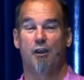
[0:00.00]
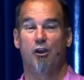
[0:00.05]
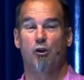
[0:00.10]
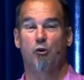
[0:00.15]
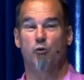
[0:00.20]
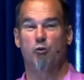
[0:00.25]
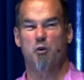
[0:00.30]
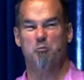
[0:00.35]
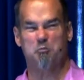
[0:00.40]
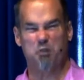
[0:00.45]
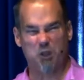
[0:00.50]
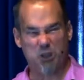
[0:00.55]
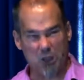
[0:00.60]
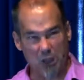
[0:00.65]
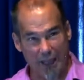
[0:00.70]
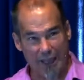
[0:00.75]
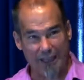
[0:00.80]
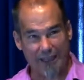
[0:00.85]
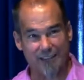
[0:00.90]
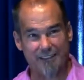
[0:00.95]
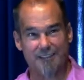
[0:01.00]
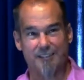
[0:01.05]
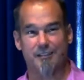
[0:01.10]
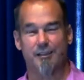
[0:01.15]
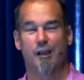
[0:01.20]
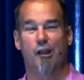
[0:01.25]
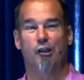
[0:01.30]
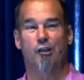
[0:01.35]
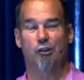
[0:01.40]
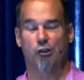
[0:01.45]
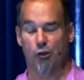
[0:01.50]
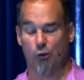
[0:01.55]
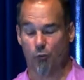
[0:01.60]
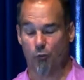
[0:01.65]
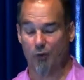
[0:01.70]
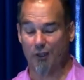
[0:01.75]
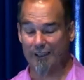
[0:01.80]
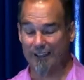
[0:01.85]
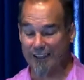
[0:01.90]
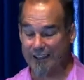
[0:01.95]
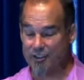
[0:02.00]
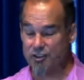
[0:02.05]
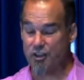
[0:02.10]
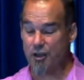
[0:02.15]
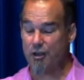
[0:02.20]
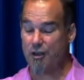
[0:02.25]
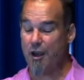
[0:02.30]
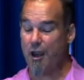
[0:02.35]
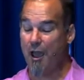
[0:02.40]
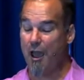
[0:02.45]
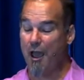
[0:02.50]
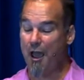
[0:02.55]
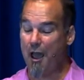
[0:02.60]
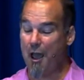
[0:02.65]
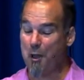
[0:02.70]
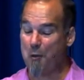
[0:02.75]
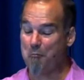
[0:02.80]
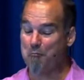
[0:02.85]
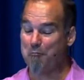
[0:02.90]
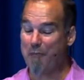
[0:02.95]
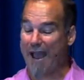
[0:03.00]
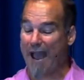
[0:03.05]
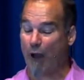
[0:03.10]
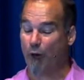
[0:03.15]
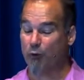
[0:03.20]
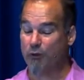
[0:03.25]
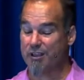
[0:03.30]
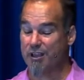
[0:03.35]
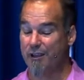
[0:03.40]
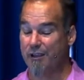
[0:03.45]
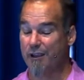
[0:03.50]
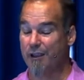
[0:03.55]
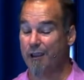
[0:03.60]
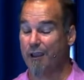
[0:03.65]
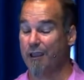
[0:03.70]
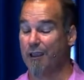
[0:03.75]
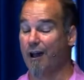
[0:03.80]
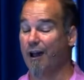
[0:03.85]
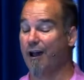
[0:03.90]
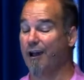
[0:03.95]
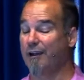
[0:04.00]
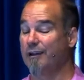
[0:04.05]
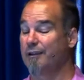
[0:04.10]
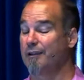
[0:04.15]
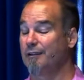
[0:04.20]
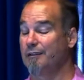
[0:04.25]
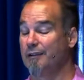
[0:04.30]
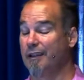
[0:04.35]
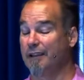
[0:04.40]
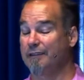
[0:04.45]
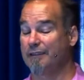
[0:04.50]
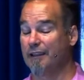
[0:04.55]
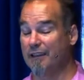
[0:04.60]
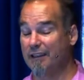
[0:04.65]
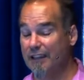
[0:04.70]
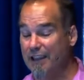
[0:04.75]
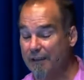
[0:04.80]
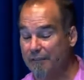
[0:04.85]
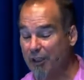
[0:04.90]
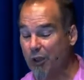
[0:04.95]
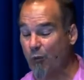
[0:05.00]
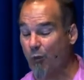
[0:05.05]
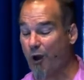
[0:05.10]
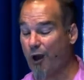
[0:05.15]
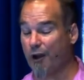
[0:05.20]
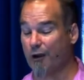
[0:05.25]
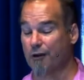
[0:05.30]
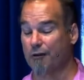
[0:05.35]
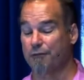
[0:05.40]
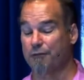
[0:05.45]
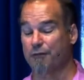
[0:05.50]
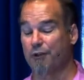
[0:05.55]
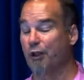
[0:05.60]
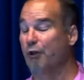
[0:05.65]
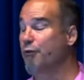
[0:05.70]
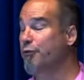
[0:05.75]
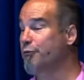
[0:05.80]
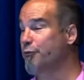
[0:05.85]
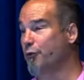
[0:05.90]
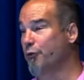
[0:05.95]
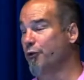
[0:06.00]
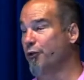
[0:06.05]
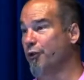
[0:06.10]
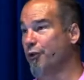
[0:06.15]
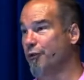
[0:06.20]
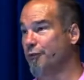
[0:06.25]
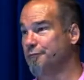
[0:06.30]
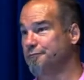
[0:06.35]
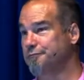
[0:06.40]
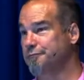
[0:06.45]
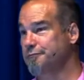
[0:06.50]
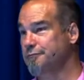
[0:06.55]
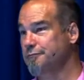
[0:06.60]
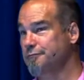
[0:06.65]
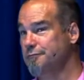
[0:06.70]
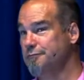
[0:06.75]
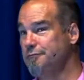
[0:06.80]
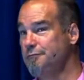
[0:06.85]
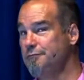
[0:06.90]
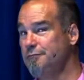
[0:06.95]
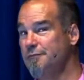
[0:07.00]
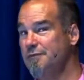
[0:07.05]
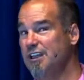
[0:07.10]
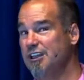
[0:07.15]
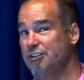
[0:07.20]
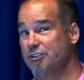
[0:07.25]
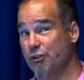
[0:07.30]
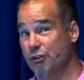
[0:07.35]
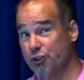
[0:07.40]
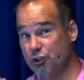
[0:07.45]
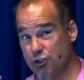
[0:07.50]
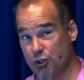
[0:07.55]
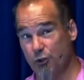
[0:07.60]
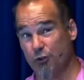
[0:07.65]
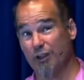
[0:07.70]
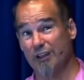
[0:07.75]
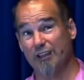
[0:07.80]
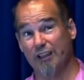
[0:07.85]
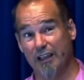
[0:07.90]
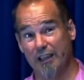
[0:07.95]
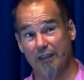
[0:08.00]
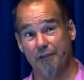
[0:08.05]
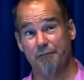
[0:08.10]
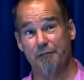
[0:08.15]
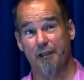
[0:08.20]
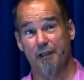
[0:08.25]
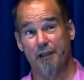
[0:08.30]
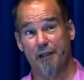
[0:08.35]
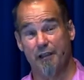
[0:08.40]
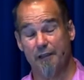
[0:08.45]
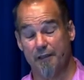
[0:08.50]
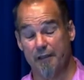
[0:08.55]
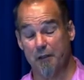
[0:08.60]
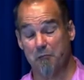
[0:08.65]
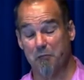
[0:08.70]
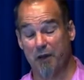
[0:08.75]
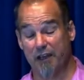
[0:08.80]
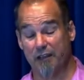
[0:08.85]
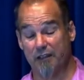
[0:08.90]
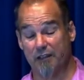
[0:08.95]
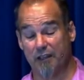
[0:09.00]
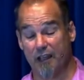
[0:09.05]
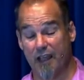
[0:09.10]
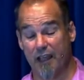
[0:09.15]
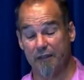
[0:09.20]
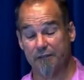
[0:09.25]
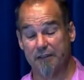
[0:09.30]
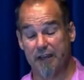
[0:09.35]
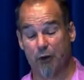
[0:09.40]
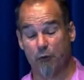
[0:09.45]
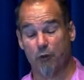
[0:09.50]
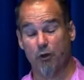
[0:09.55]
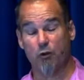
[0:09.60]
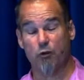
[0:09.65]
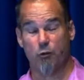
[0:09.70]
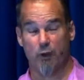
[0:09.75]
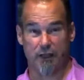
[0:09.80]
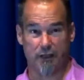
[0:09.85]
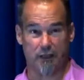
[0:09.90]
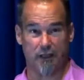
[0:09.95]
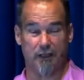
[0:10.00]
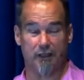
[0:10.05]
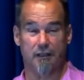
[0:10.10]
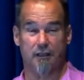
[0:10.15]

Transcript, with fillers: replace your religion about God. Let the living water flow through you so that you can live the abundant life. Now, real quickly,